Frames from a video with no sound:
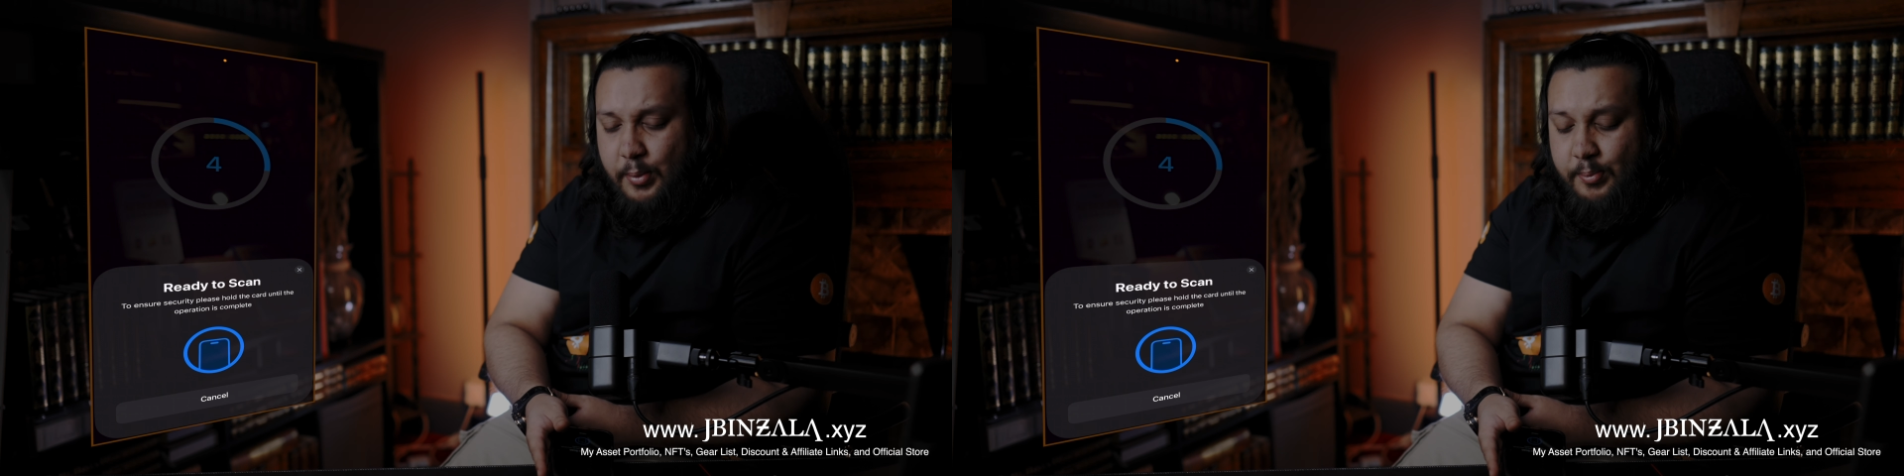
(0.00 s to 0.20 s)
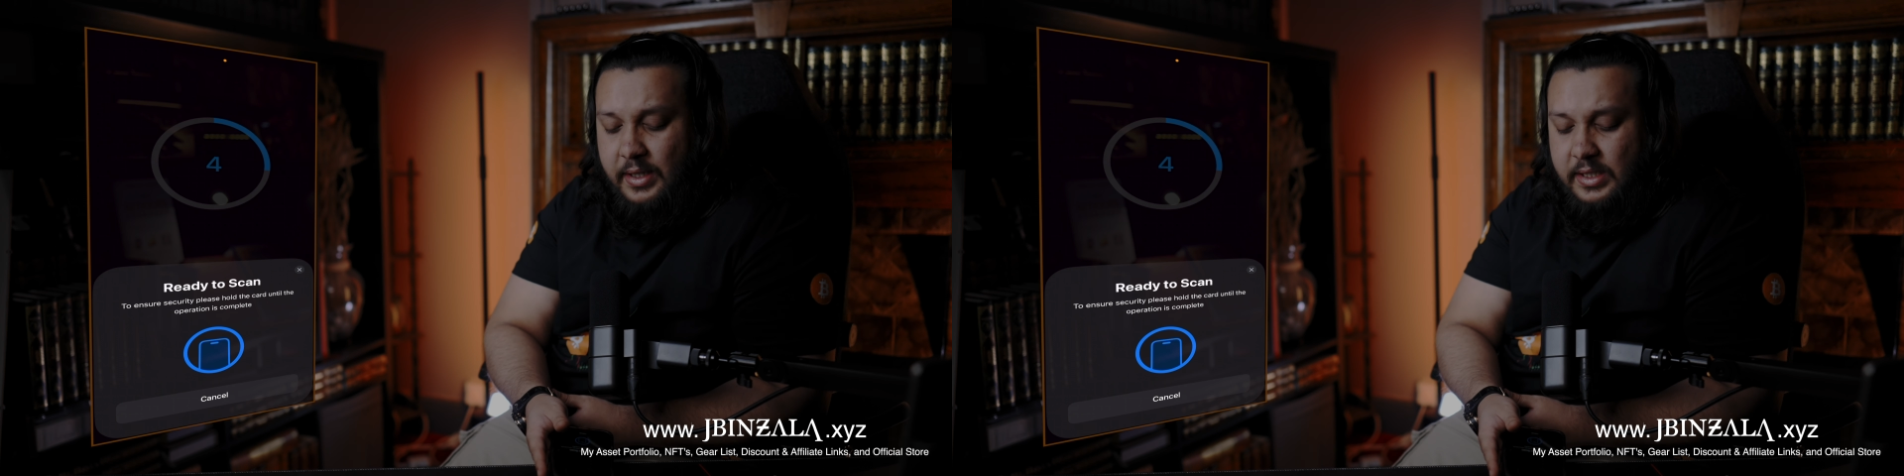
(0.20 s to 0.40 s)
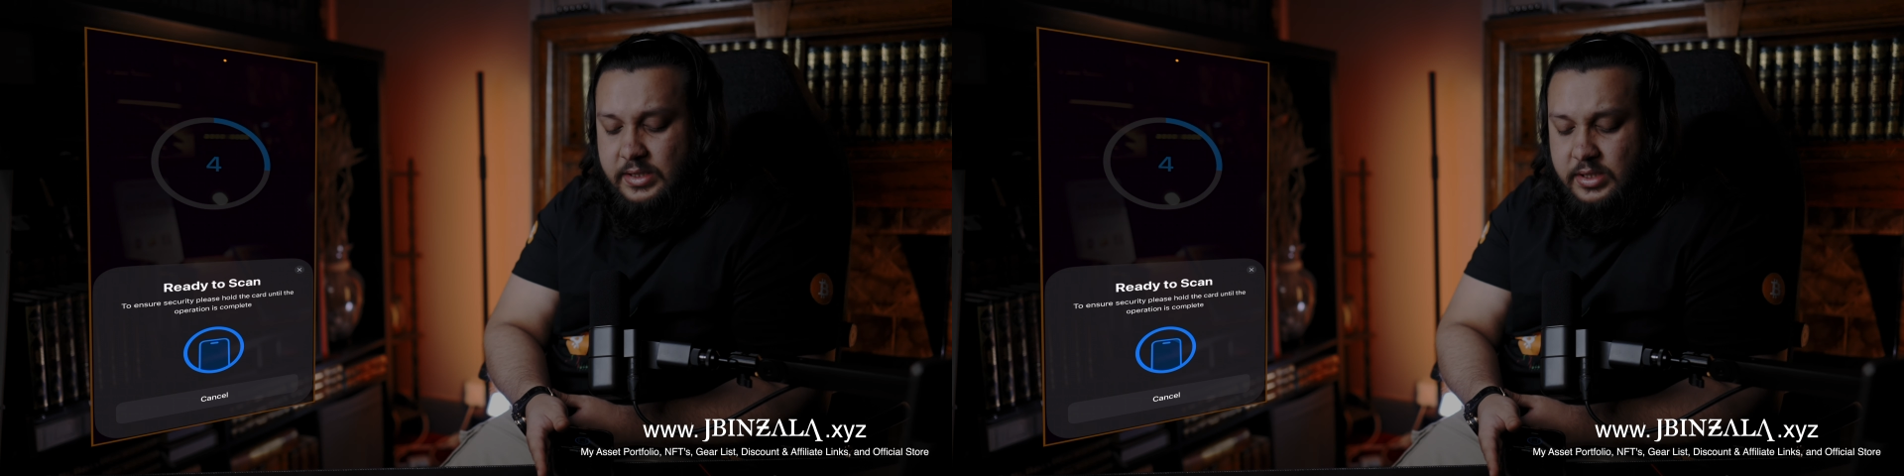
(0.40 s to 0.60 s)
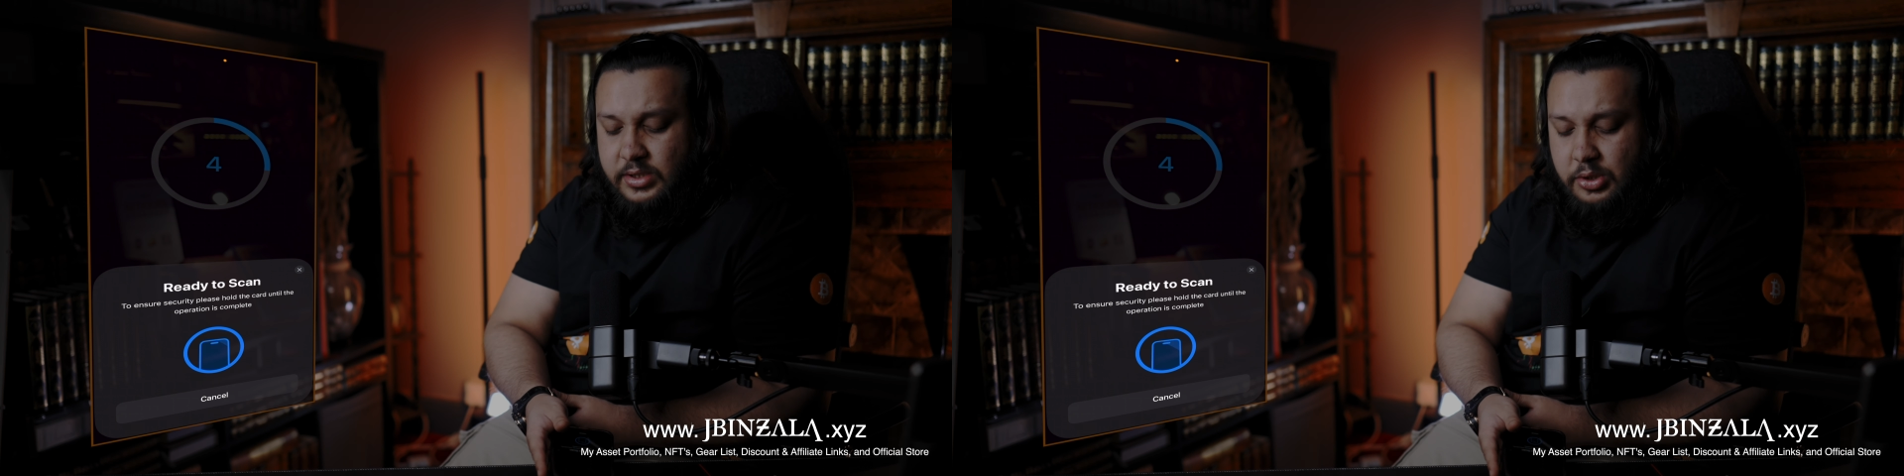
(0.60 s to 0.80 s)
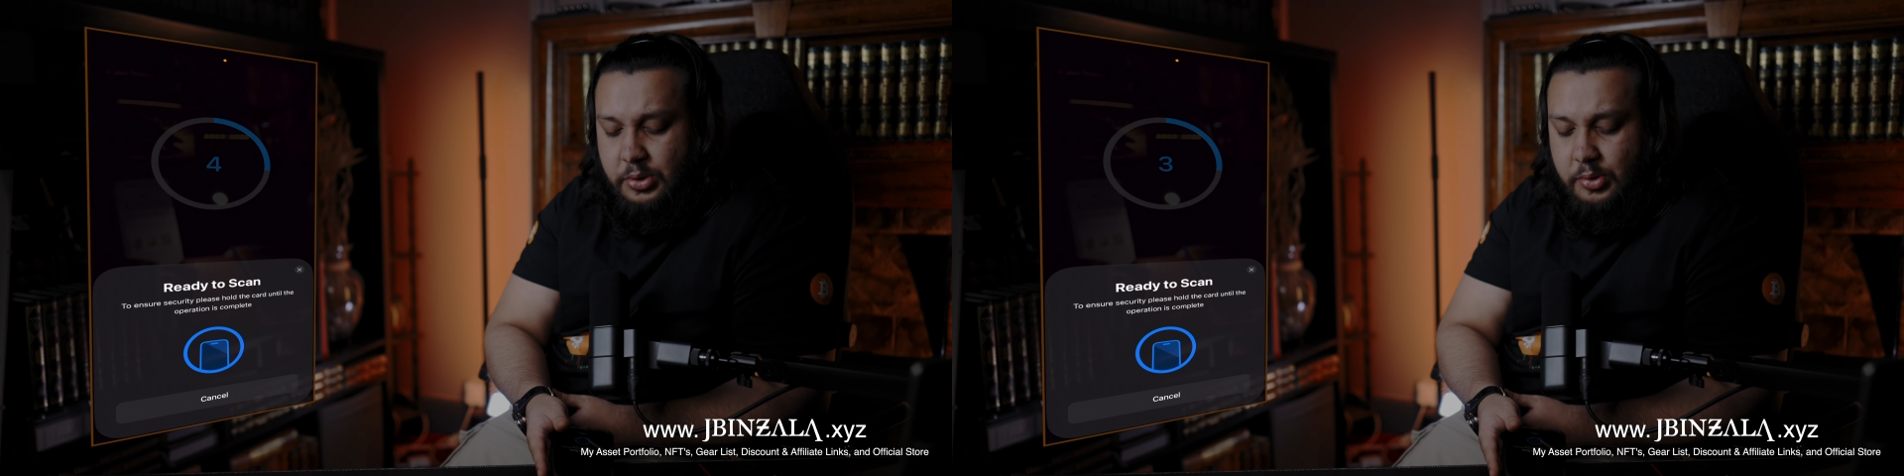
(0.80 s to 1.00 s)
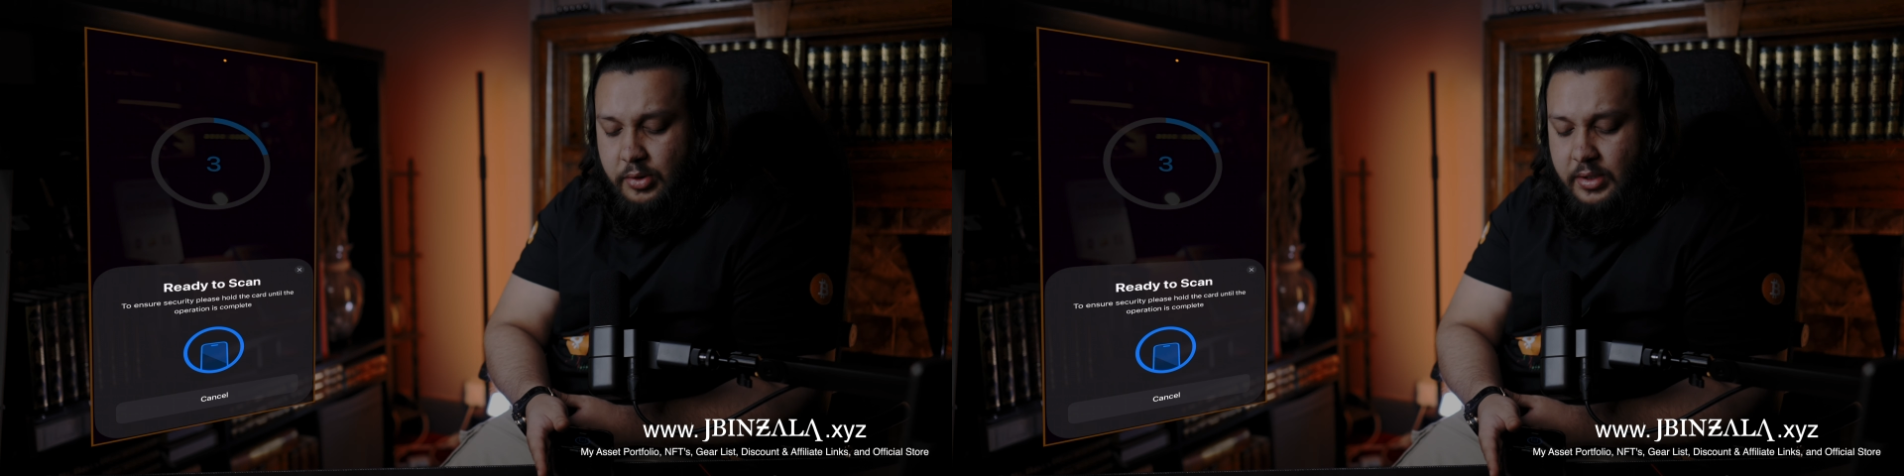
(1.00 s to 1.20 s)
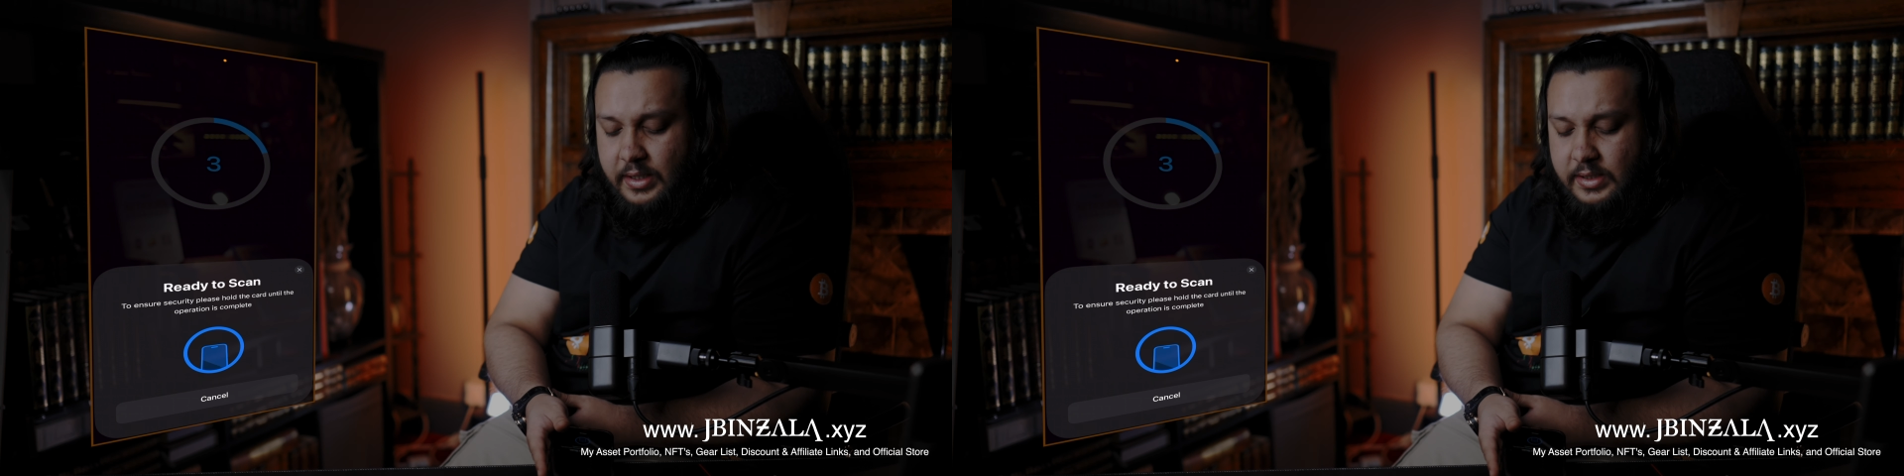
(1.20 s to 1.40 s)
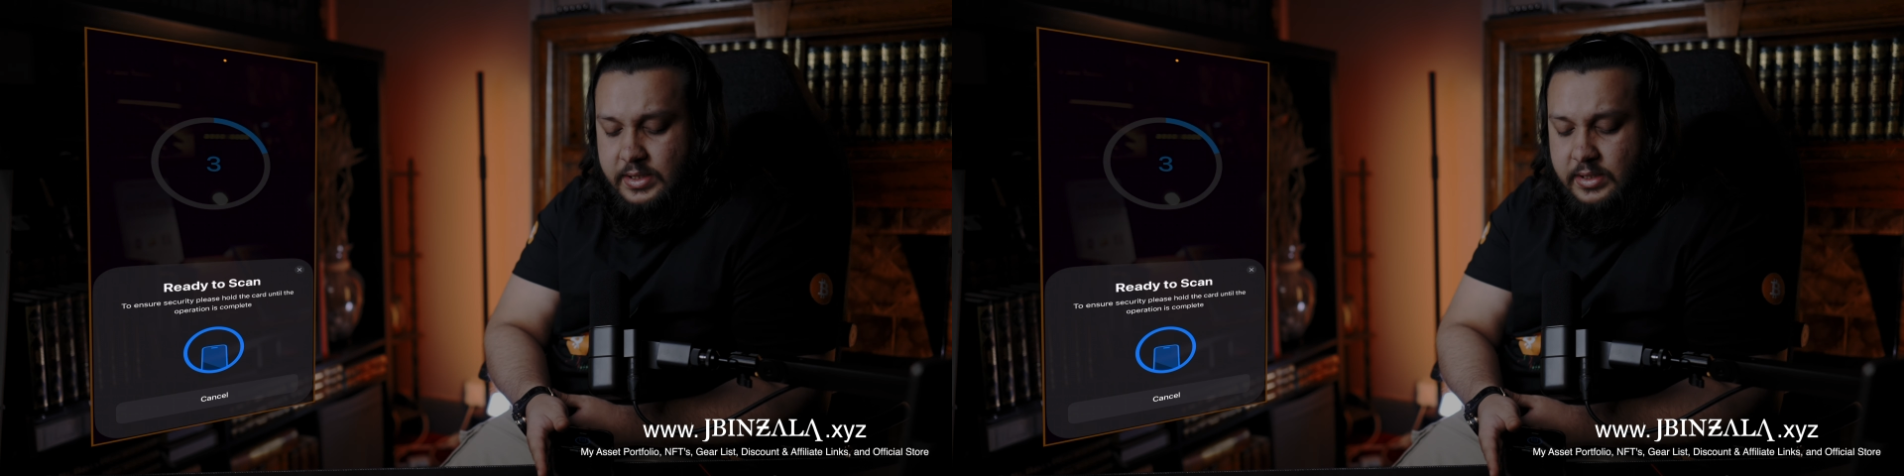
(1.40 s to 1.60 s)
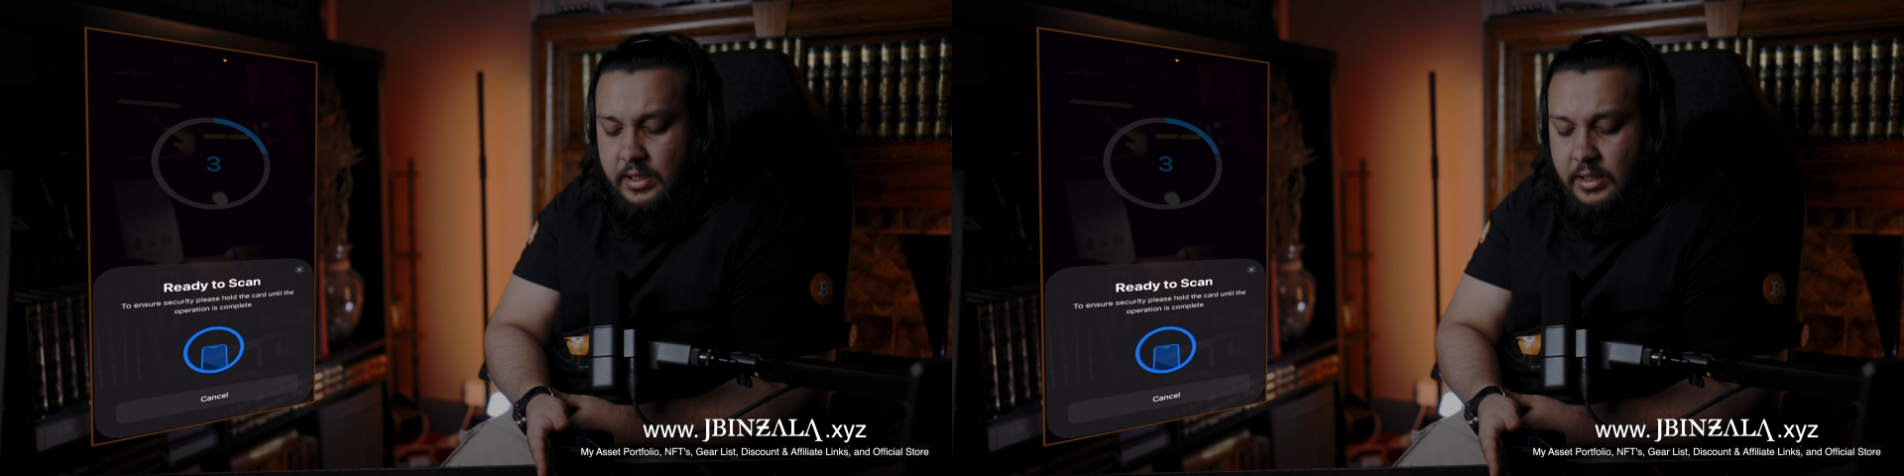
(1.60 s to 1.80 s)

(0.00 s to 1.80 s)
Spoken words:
minutes just to do all of this.